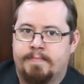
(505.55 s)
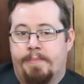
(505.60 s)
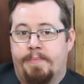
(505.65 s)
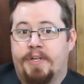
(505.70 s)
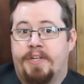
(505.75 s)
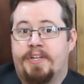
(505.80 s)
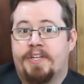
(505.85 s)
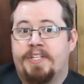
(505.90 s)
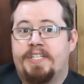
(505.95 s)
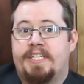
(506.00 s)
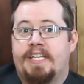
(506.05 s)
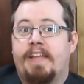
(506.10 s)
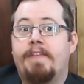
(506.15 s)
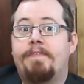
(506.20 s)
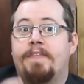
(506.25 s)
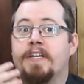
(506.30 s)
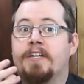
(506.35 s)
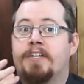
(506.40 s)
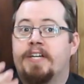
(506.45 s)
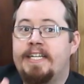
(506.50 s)
Because
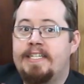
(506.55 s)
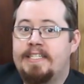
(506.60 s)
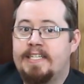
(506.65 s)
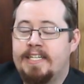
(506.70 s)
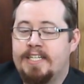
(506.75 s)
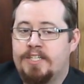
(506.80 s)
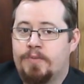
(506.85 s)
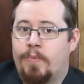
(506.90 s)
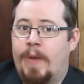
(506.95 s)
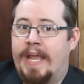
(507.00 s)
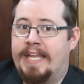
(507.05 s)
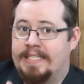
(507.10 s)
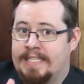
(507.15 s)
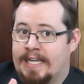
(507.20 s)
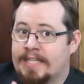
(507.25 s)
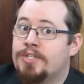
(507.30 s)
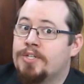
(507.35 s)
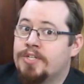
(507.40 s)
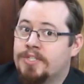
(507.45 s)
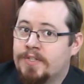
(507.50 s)
if increasing his weight
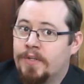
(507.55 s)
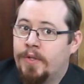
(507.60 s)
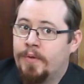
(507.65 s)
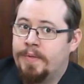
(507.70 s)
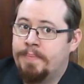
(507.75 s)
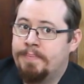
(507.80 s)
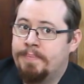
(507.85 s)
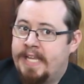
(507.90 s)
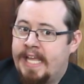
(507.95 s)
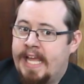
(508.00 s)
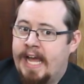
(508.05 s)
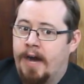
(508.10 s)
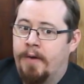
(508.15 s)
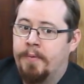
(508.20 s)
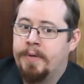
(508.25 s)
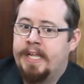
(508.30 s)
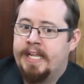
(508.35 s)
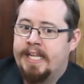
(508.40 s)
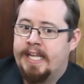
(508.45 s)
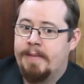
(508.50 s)
doesn't slow him
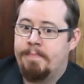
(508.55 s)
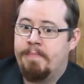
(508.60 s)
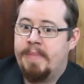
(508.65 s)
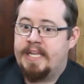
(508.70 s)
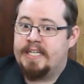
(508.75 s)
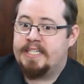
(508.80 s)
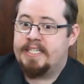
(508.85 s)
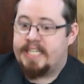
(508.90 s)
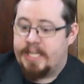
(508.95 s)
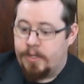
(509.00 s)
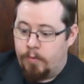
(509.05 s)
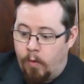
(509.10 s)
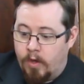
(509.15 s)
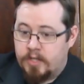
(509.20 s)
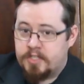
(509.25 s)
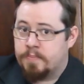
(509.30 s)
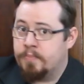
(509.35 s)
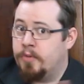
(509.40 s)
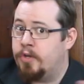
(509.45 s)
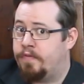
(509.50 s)
down, it means he
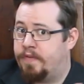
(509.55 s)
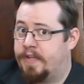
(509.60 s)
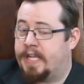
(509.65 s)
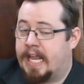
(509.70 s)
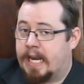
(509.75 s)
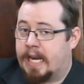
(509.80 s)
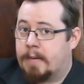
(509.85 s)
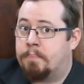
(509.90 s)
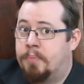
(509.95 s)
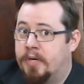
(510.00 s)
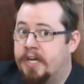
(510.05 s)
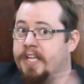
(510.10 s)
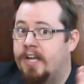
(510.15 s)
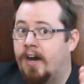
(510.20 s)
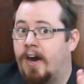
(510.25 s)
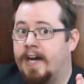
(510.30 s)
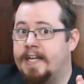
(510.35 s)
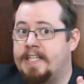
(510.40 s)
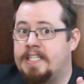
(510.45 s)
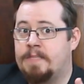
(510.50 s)
was moving at a pretty
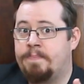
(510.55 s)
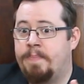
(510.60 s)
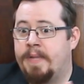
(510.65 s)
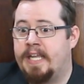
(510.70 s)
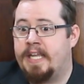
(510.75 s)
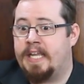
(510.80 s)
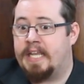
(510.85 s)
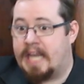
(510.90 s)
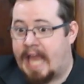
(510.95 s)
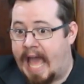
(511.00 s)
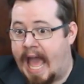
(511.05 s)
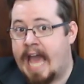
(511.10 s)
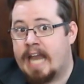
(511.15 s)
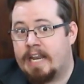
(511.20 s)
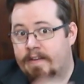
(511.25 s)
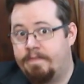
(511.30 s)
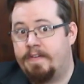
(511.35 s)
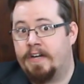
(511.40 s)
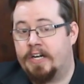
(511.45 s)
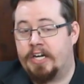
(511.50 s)
high speed at
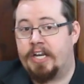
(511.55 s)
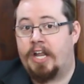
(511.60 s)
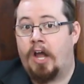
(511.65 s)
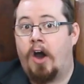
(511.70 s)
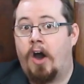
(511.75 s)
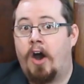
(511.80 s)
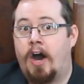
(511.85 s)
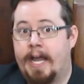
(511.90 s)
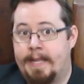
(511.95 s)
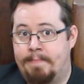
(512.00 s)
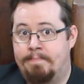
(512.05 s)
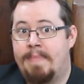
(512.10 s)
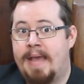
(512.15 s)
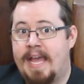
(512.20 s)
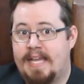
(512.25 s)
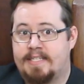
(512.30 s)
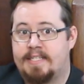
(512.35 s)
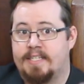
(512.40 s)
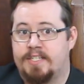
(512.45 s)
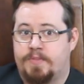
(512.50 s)
a very high
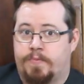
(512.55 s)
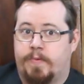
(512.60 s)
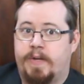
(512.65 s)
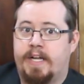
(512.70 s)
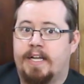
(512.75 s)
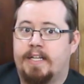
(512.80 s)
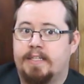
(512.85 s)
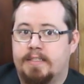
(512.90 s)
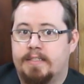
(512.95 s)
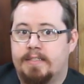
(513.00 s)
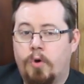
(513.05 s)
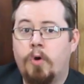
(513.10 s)
mass as well.